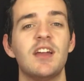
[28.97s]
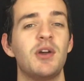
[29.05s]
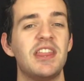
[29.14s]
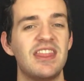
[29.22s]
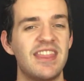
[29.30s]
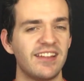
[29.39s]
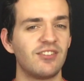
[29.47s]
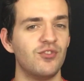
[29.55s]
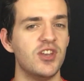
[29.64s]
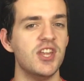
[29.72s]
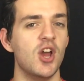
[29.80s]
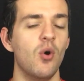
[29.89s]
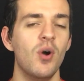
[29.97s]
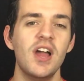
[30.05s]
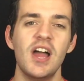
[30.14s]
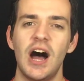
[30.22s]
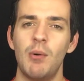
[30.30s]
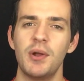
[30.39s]
Now, in this video,
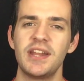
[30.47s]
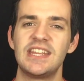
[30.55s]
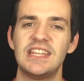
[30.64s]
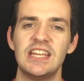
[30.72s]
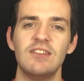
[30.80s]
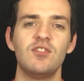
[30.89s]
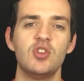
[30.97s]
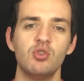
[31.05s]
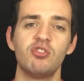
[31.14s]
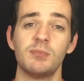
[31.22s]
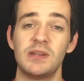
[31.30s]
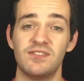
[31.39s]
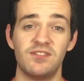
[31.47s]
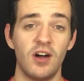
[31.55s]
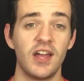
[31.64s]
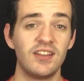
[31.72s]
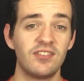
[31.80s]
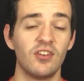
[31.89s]
I want to give you some
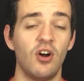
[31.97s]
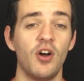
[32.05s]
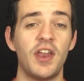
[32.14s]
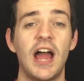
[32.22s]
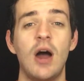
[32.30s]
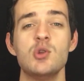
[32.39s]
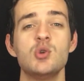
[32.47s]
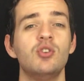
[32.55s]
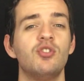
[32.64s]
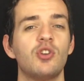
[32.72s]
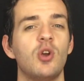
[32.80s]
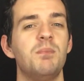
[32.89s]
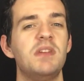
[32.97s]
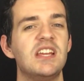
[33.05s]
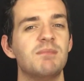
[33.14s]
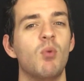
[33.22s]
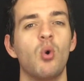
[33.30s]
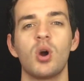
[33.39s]
advice on how you can start
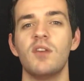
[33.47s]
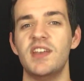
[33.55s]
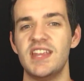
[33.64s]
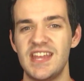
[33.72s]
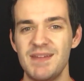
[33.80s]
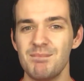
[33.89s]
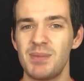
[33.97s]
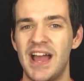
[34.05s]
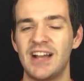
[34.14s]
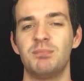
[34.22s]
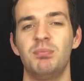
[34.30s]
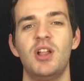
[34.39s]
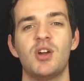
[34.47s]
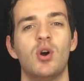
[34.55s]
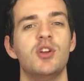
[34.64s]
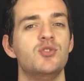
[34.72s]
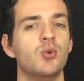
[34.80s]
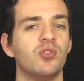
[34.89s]
being more of an impact player
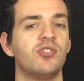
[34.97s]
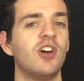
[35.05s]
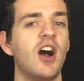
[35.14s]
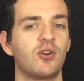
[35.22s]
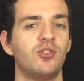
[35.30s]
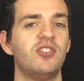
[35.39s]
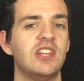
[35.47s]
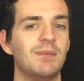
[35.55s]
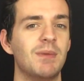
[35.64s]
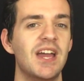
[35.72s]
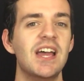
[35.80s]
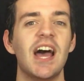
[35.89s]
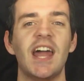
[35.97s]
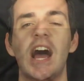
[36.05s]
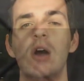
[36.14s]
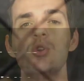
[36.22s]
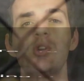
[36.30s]
on your soccer team and how